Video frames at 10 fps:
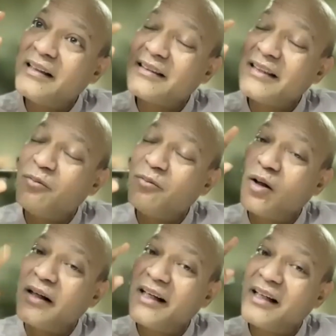the same
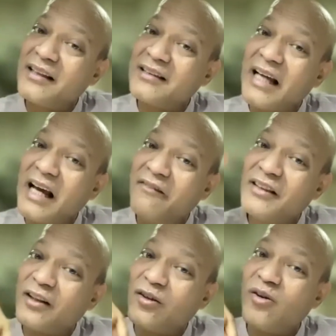quality others have,
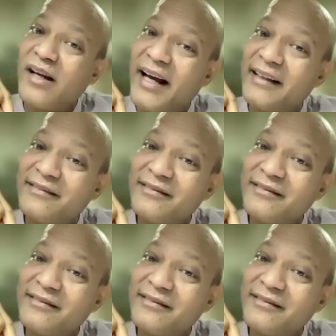which I don't have.